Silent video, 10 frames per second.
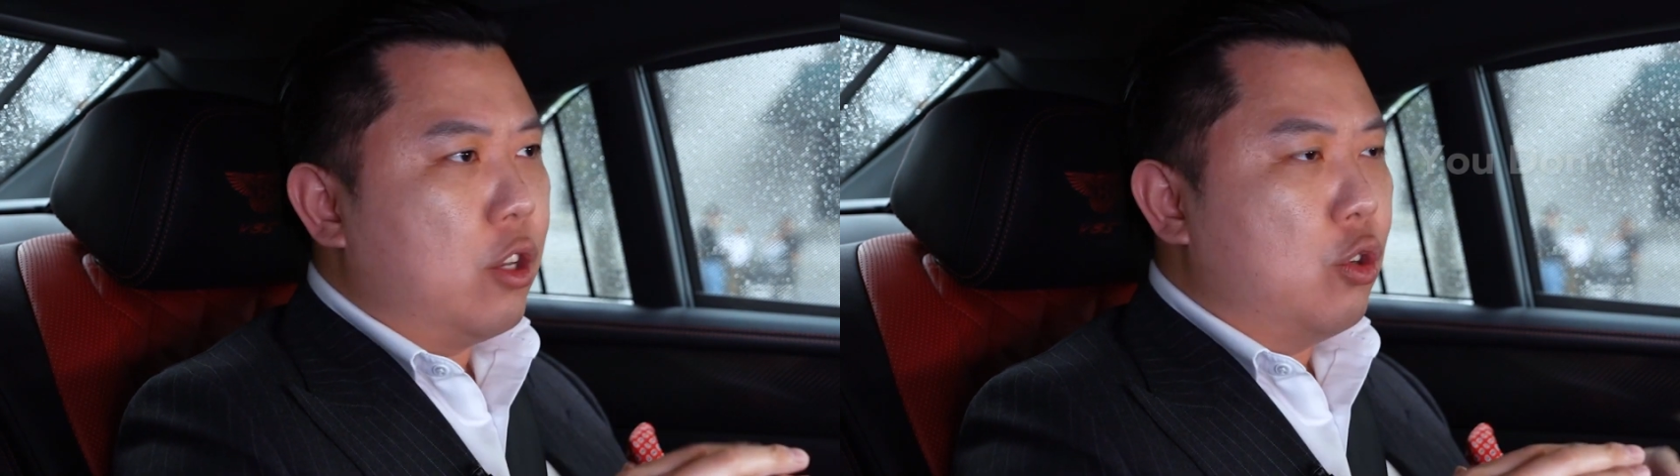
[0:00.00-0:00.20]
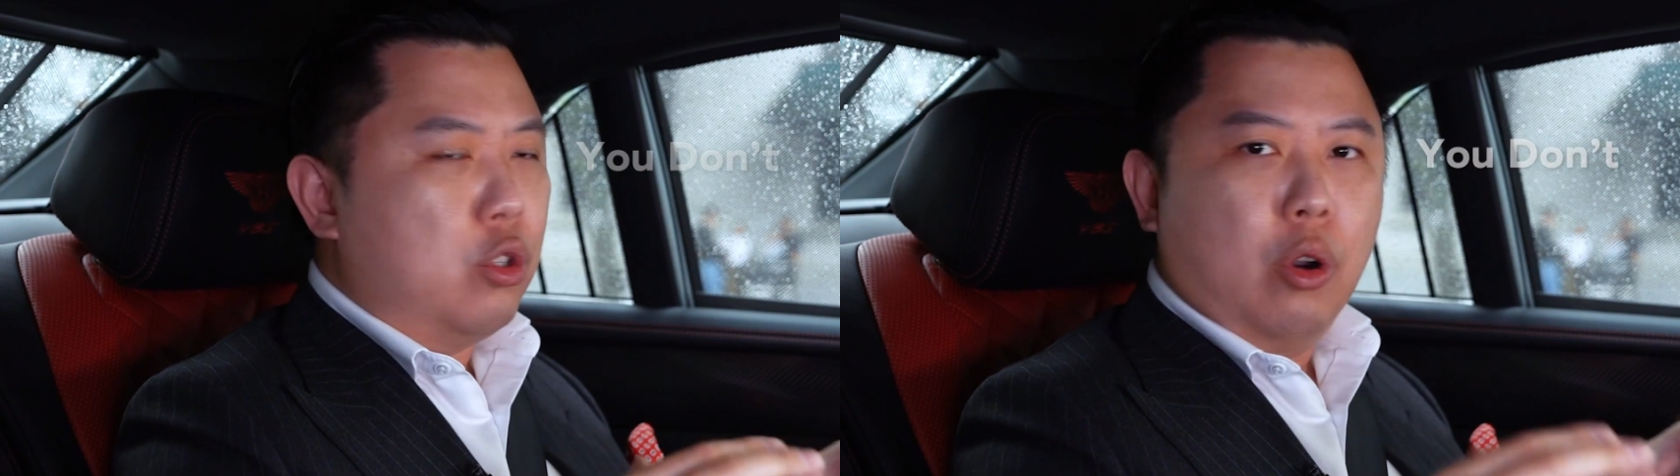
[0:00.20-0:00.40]

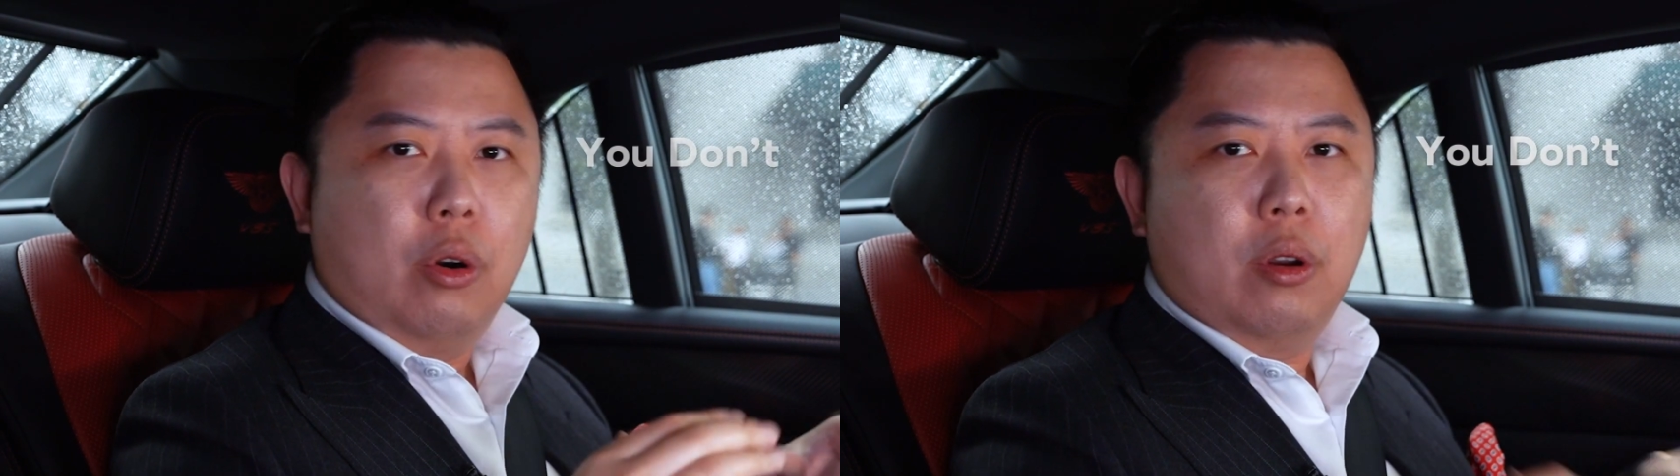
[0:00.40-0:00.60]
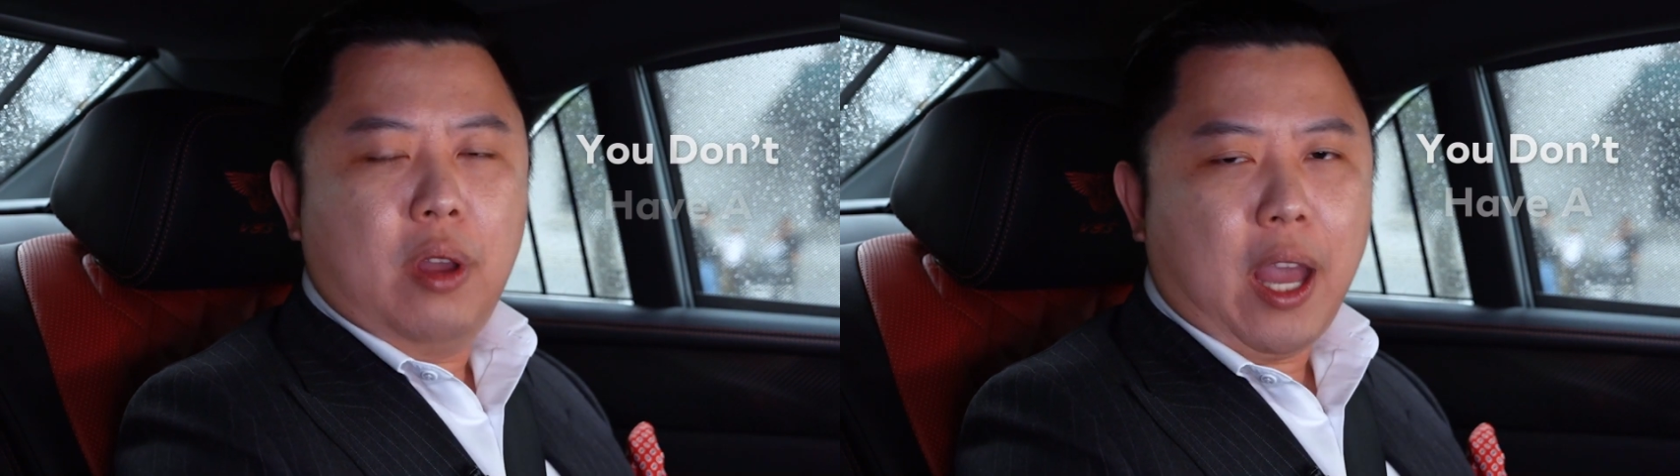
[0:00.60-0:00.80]
you
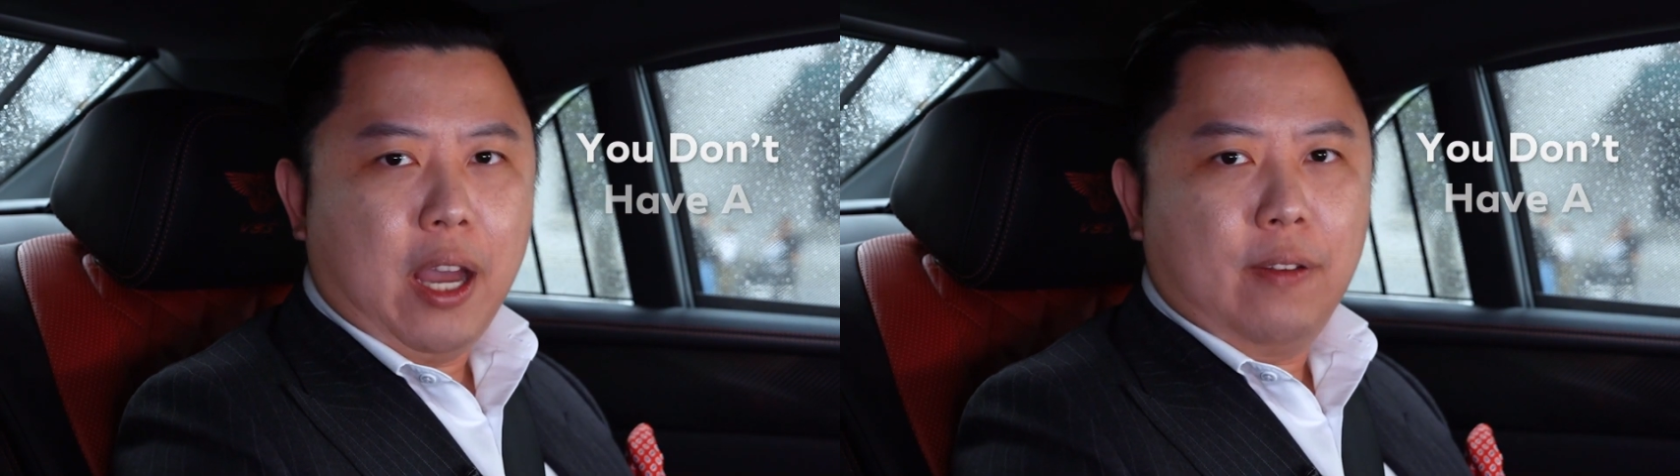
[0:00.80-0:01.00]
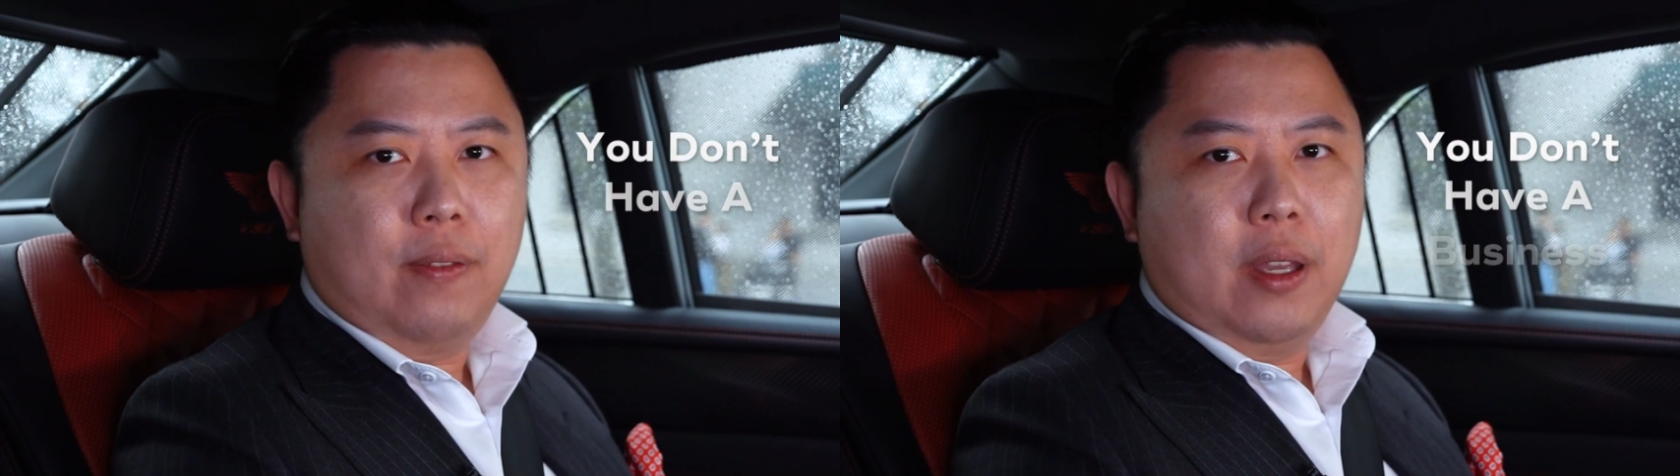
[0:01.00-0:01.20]
don't
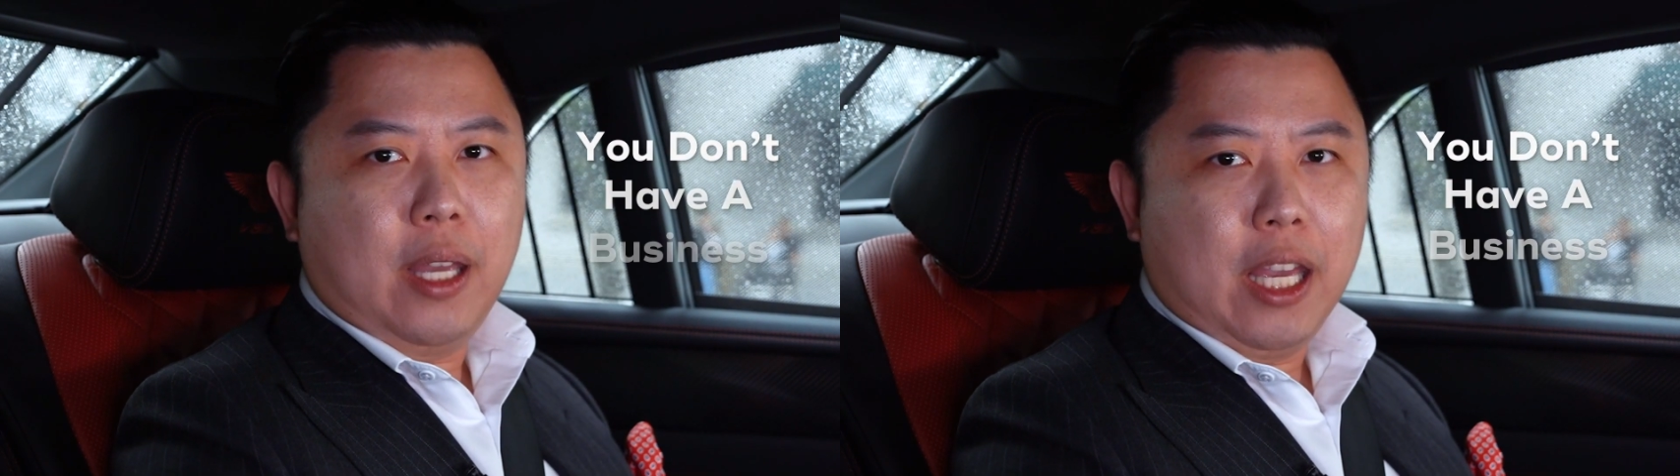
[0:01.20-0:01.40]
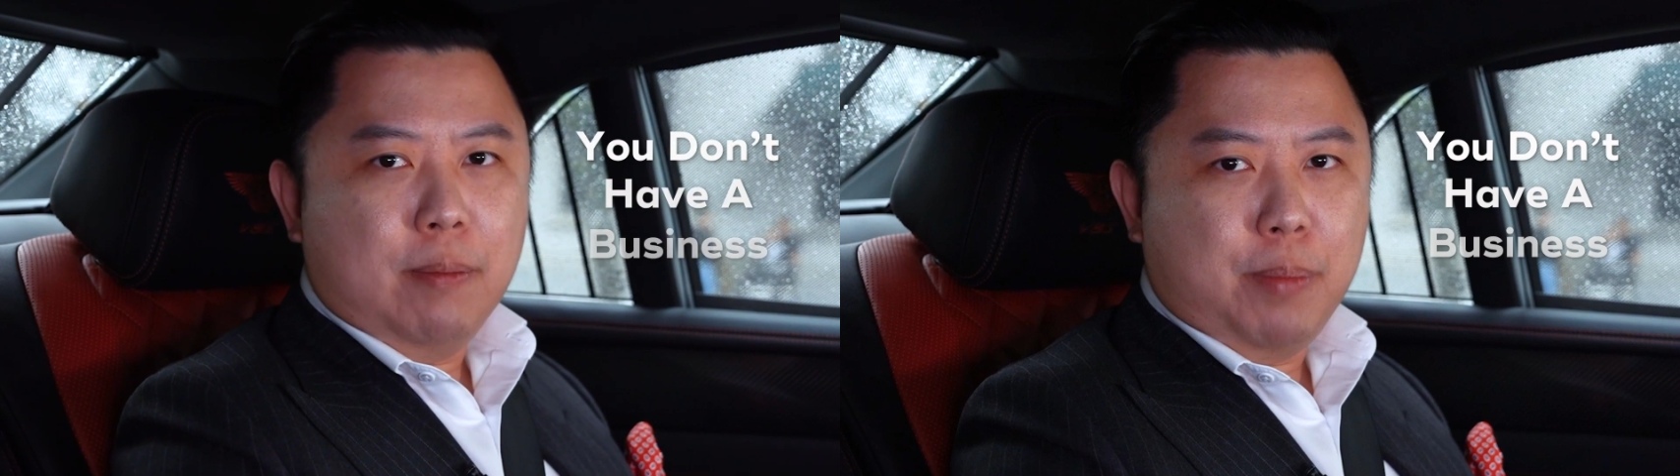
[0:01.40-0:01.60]
have
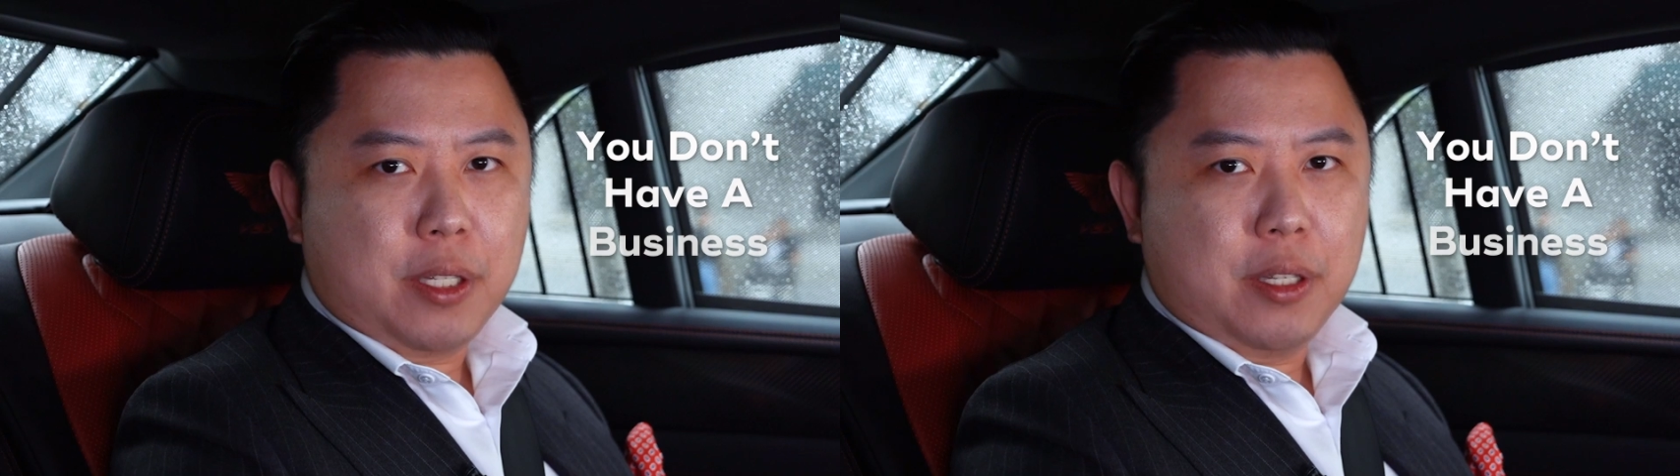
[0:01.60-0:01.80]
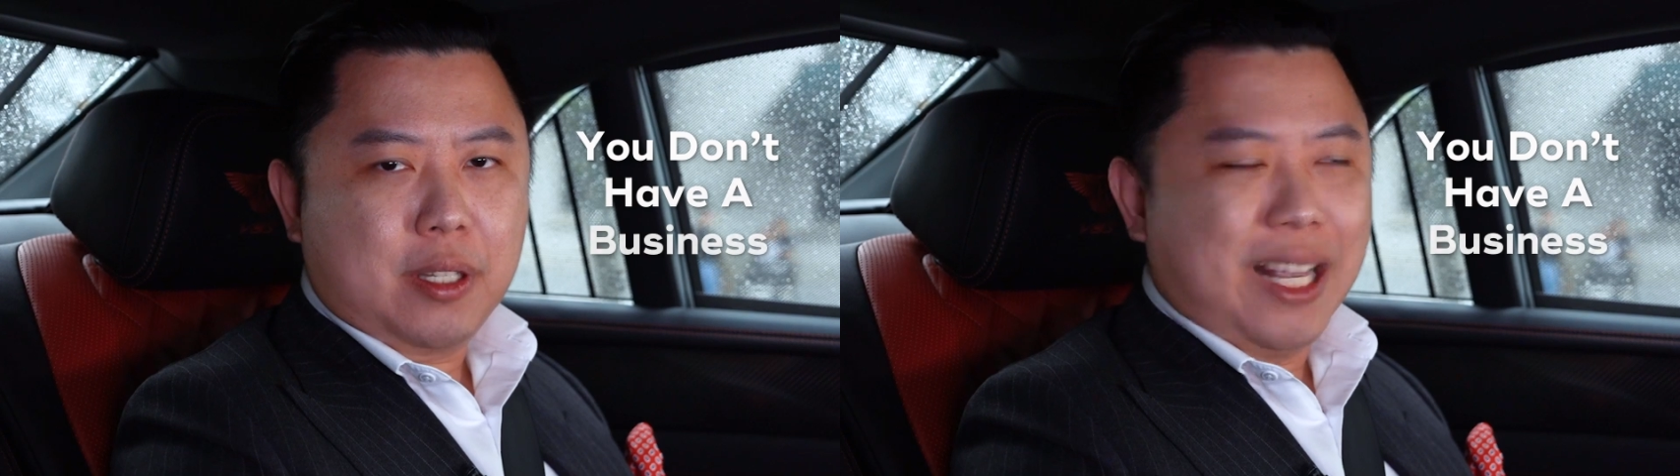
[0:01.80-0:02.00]
a business.